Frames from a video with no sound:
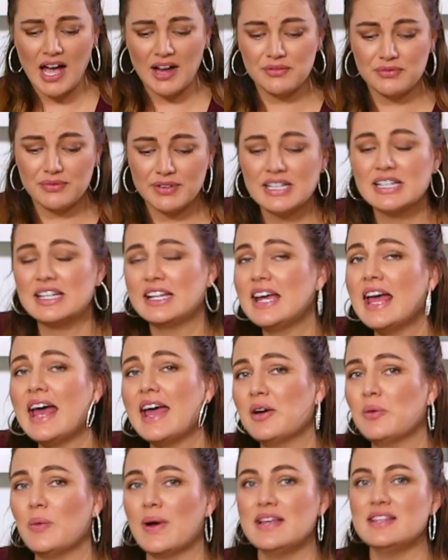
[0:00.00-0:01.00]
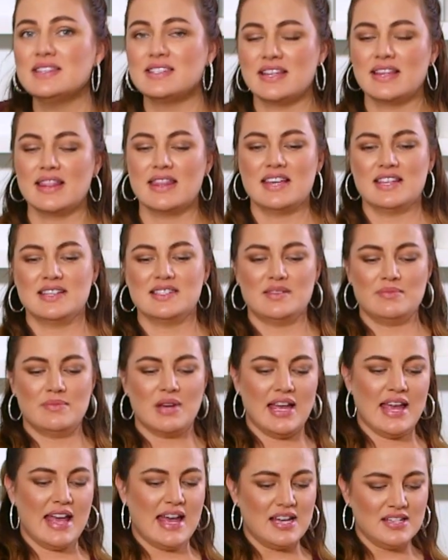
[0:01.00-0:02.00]
really hate wasting things in
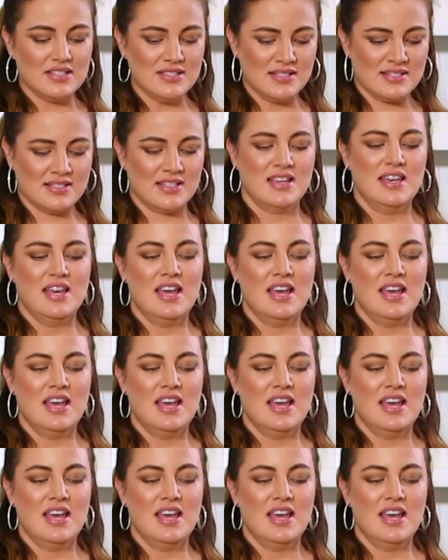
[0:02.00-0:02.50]
my house.